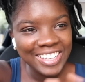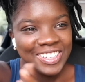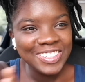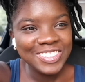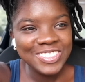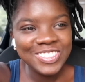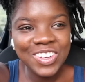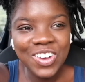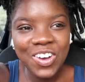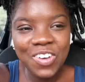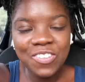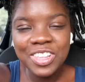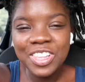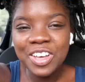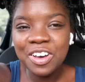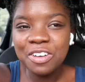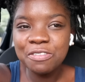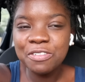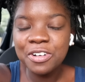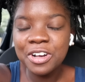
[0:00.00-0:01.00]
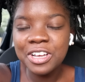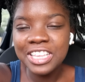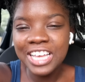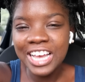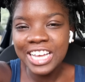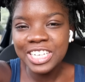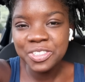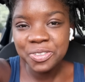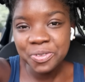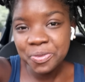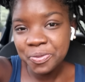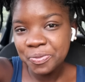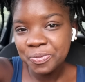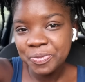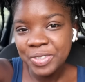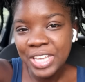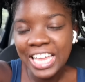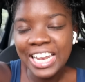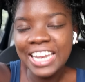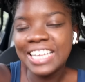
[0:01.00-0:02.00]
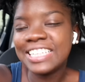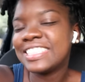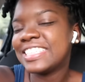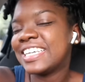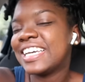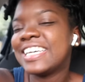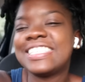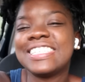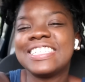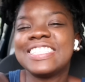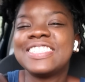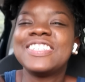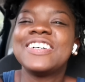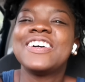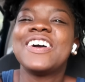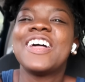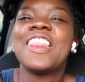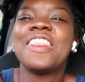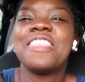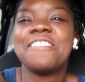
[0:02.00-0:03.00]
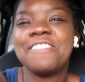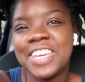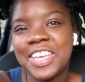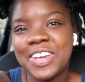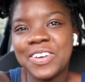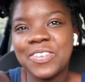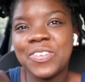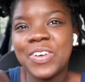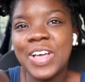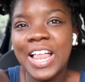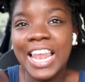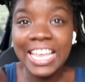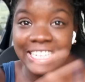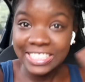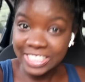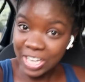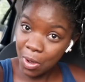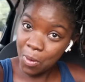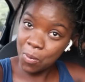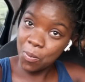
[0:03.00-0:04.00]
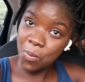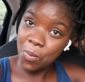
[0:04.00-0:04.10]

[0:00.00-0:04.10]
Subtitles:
So without further ado, let's get into the video. Let's go.